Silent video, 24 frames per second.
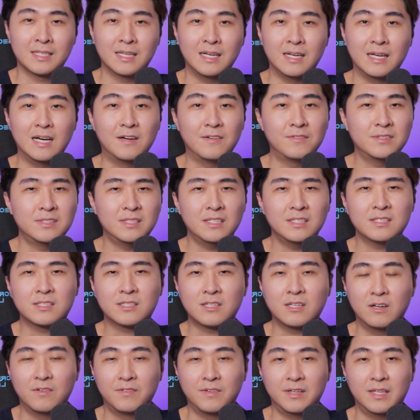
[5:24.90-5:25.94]
Ever since
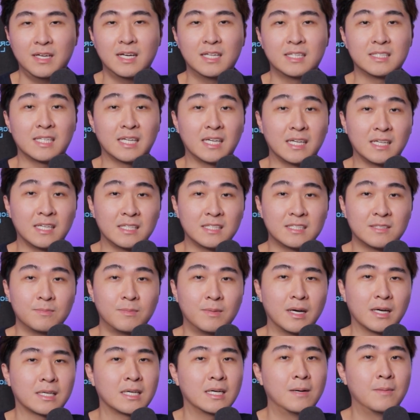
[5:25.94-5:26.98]
COVID has eased,
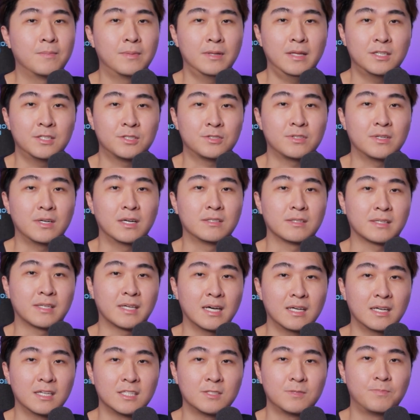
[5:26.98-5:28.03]
my company is trying to
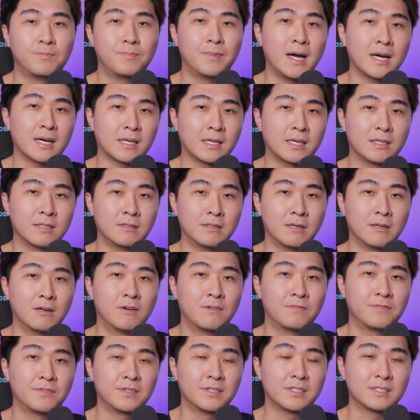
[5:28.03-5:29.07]
get us back in the
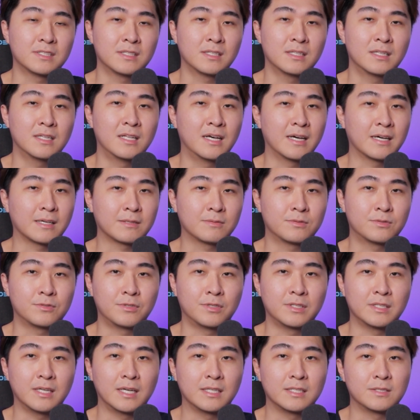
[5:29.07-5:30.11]
office like
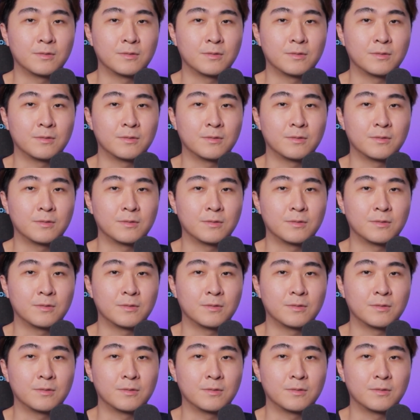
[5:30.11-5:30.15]
3 days a